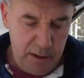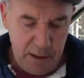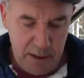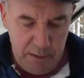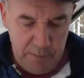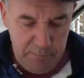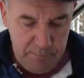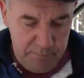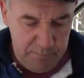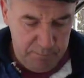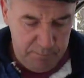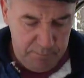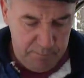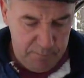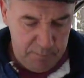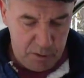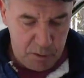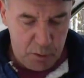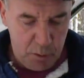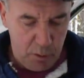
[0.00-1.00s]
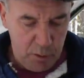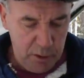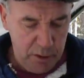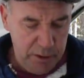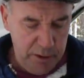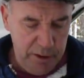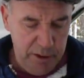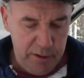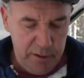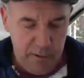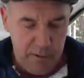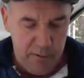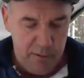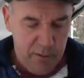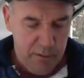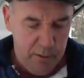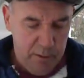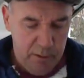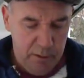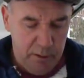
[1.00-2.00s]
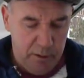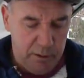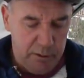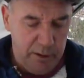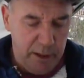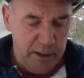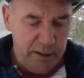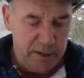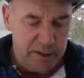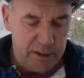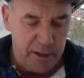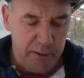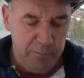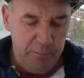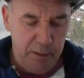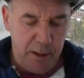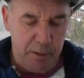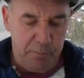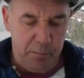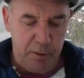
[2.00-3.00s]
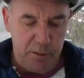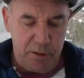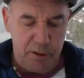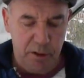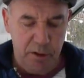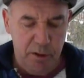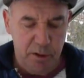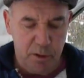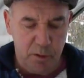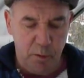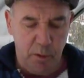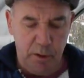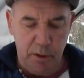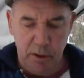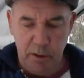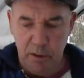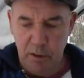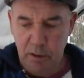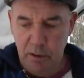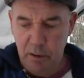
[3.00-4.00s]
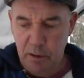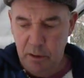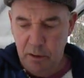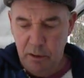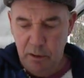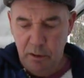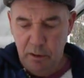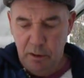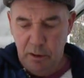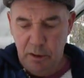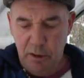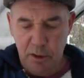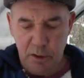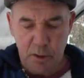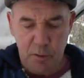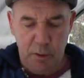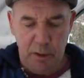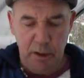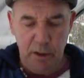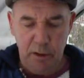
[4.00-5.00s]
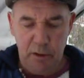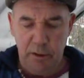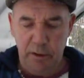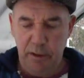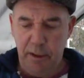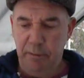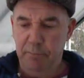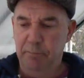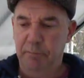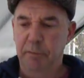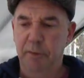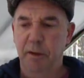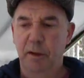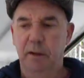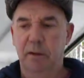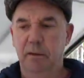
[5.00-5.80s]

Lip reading: That's all I need. A 9cm pots, I use quite a lot of them.